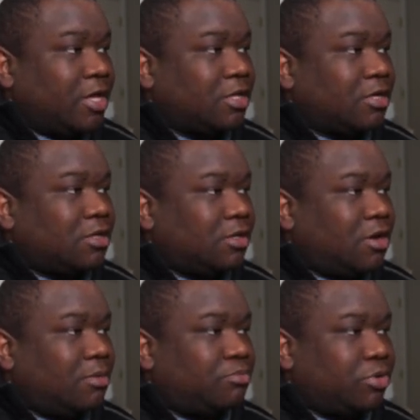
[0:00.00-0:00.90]
And then
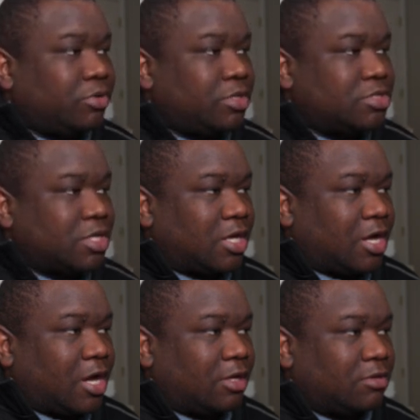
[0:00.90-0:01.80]
click on Brilliance
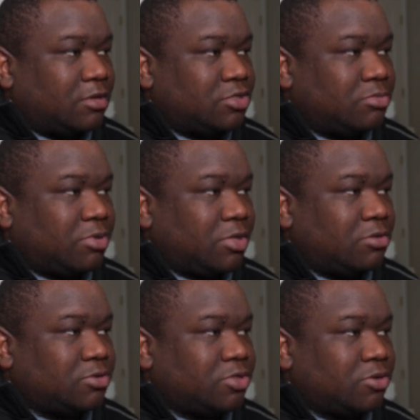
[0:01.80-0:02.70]
AI. There should be a
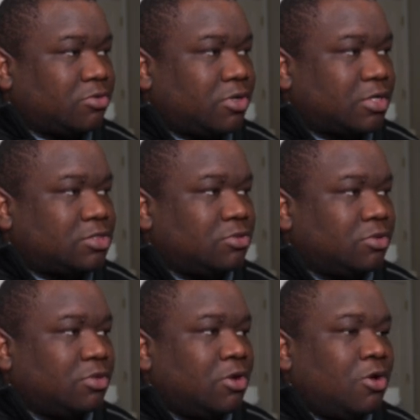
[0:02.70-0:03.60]
little circle next
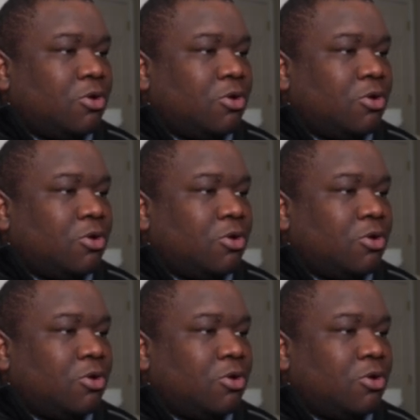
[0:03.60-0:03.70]
to it.